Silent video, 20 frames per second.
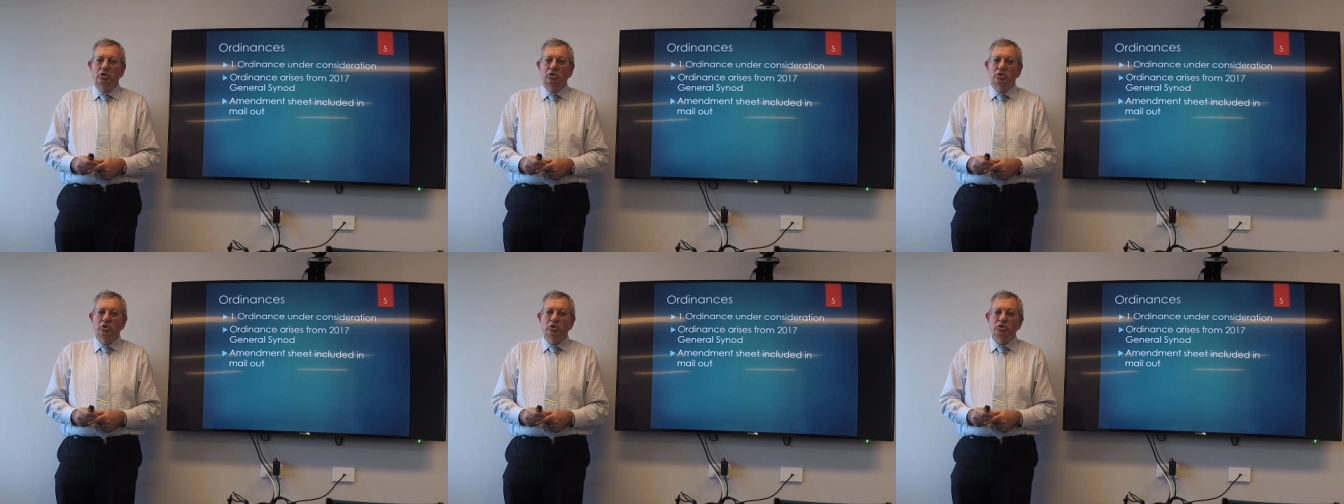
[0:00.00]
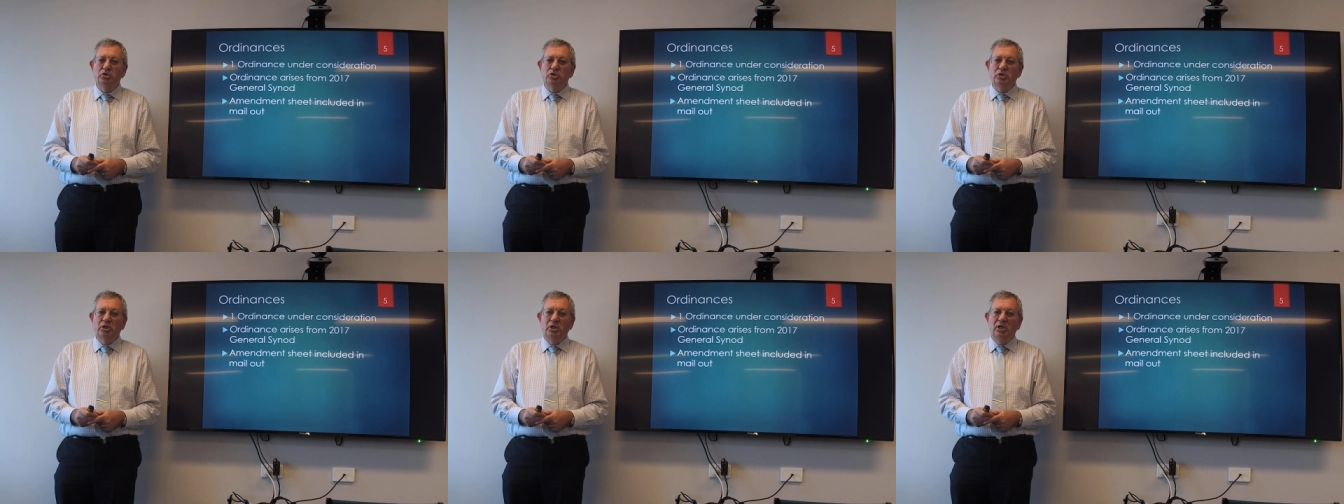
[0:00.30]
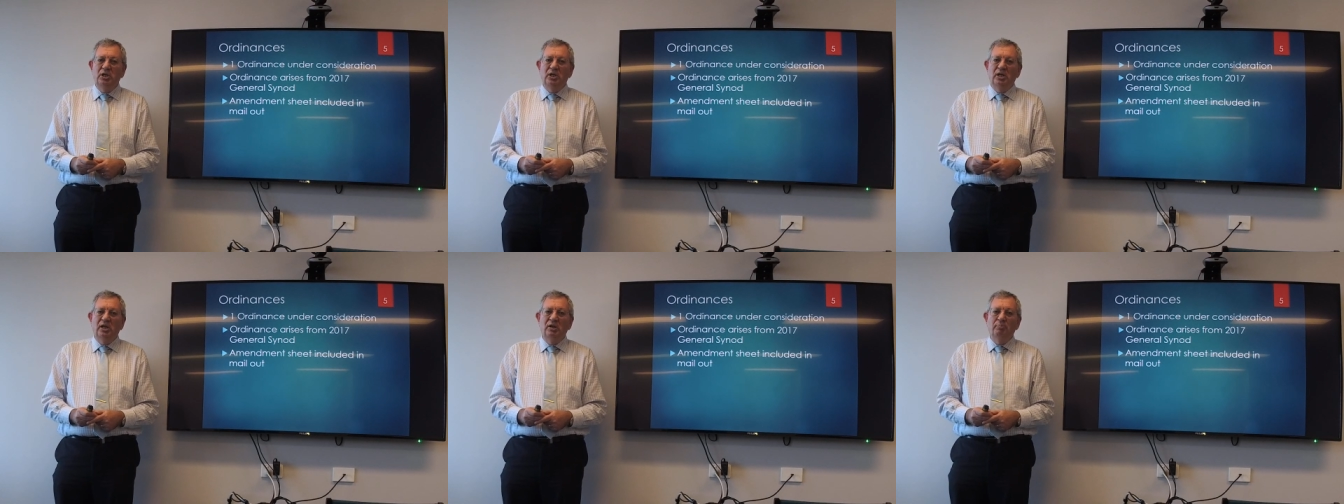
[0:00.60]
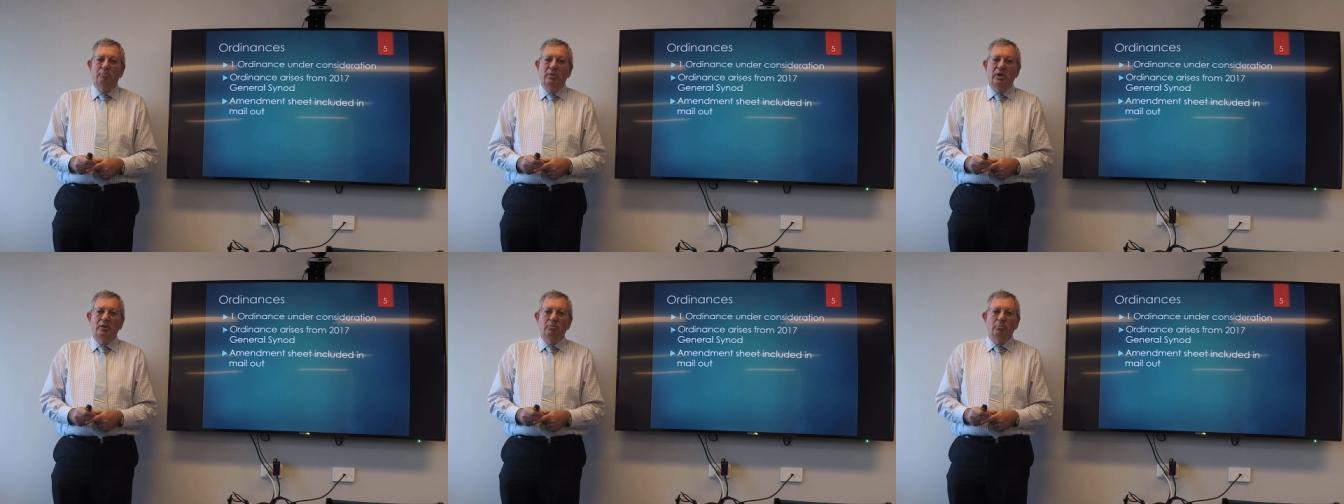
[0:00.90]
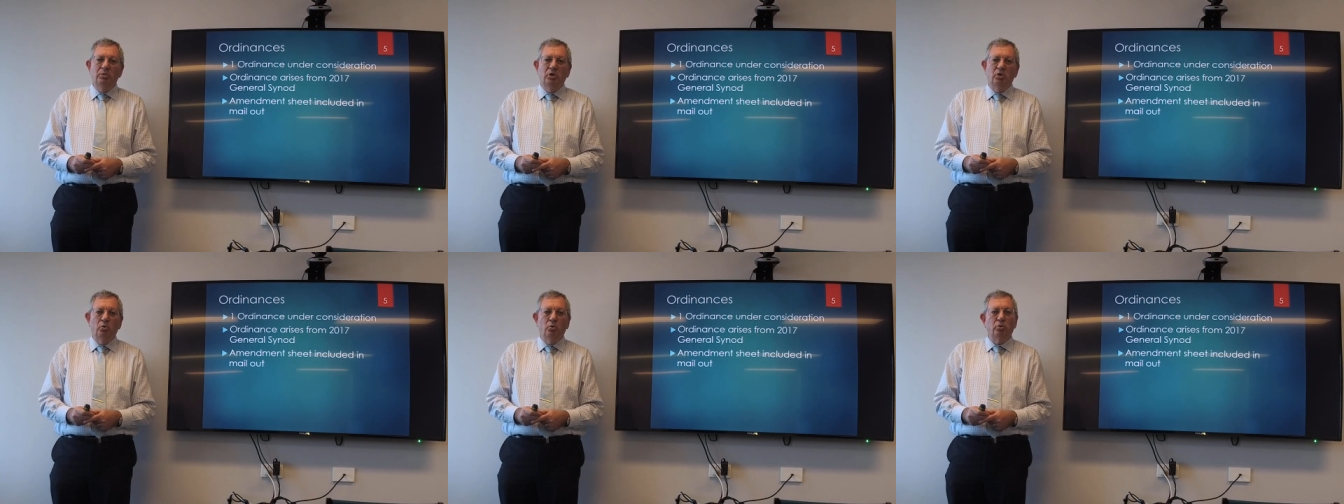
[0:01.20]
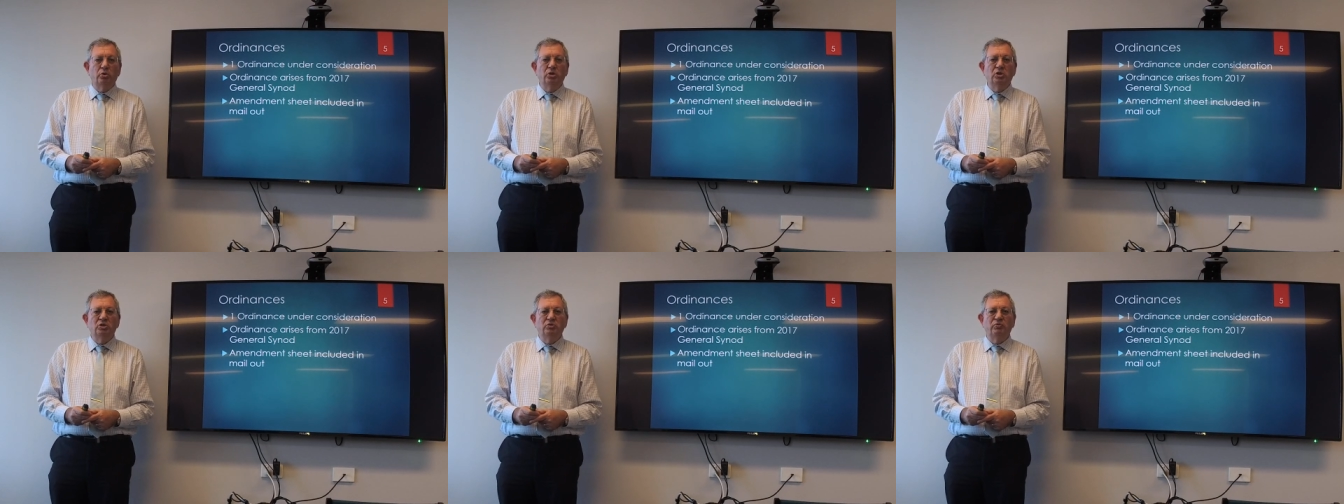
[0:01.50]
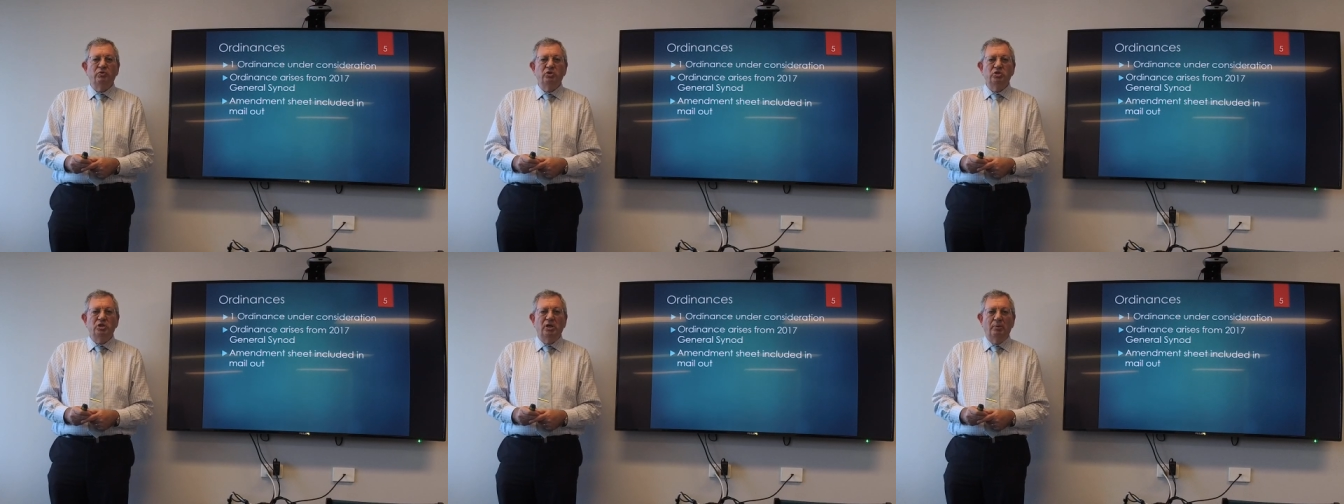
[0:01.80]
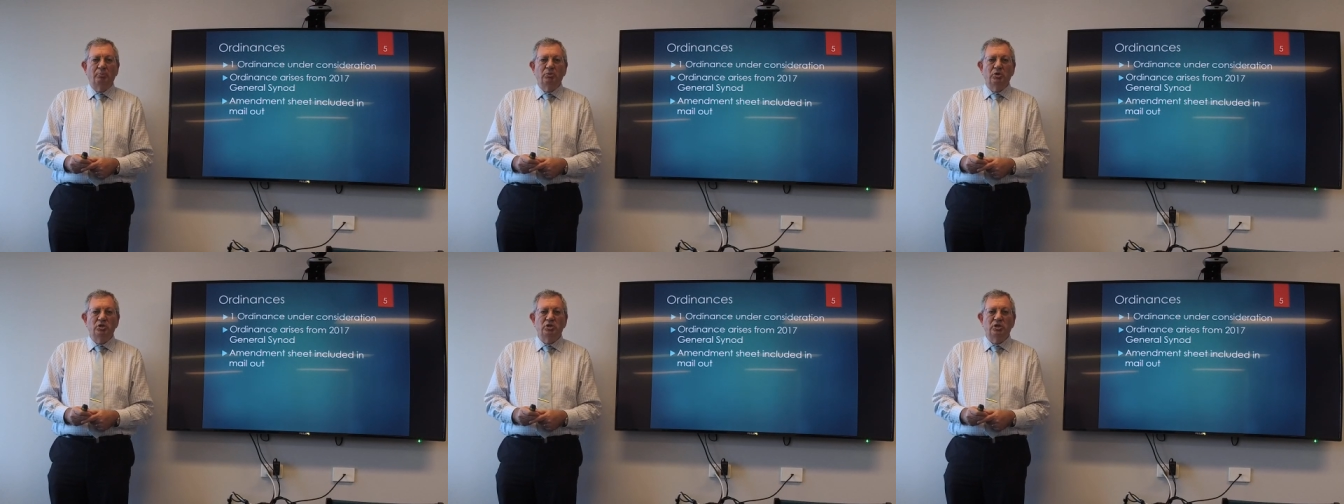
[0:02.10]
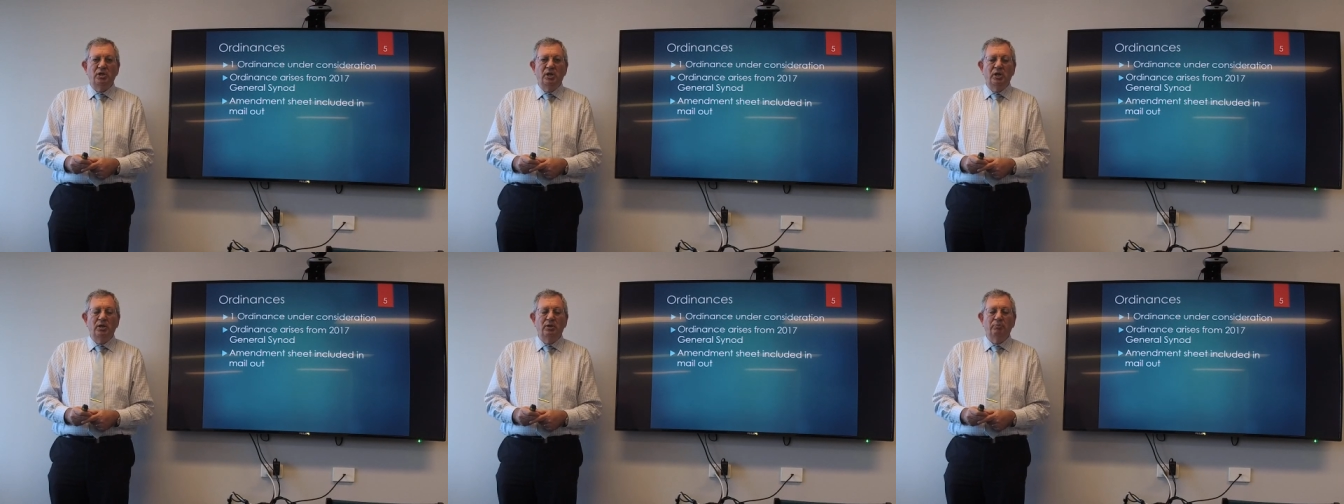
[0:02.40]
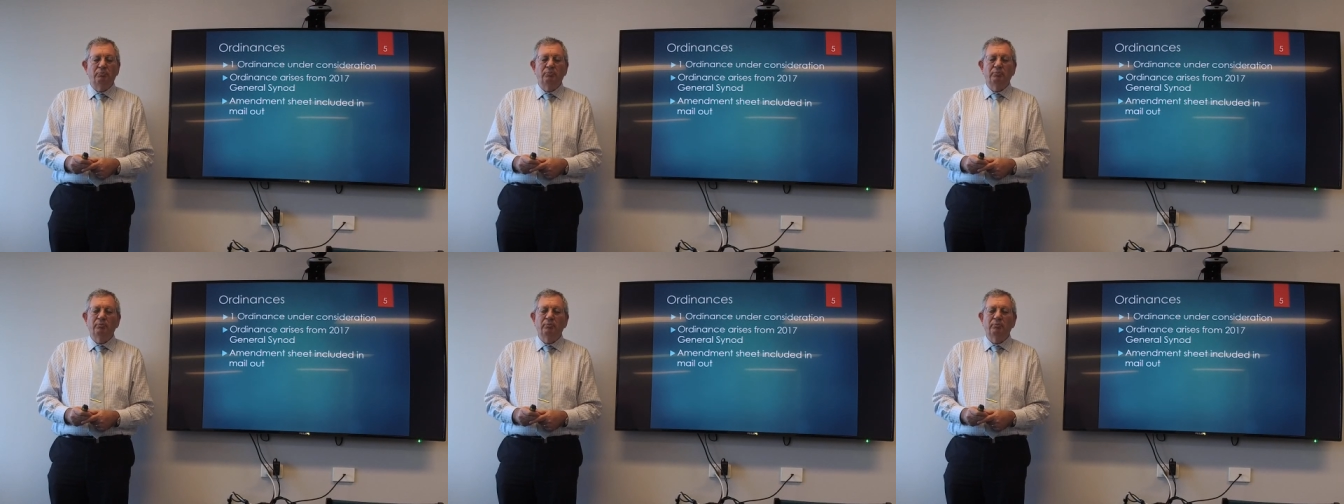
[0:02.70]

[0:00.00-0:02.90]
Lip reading: to see an amendment ordinance for Chapter 10.